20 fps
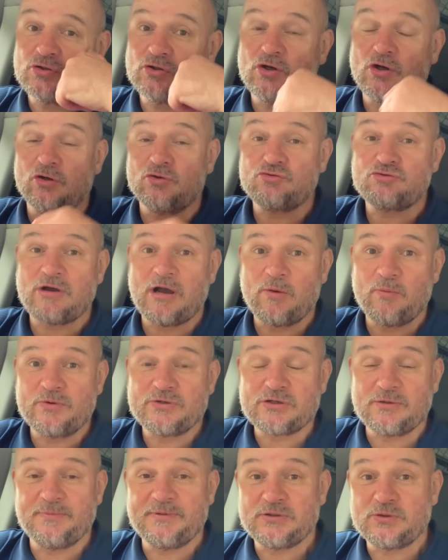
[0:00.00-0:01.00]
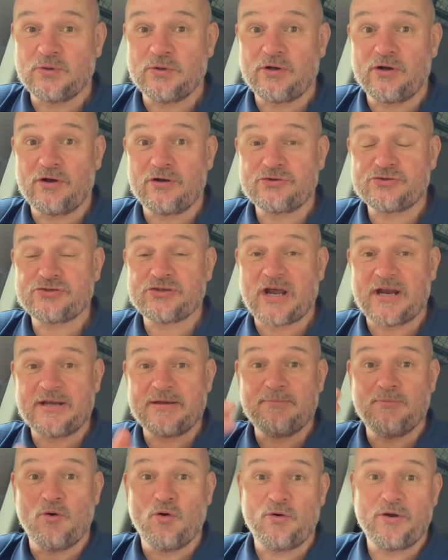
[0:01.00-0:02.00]
contract which I'll be doing on a
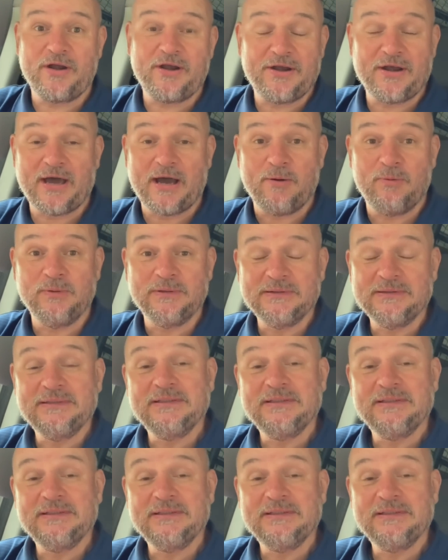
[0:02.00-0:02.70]
Saturday morning now.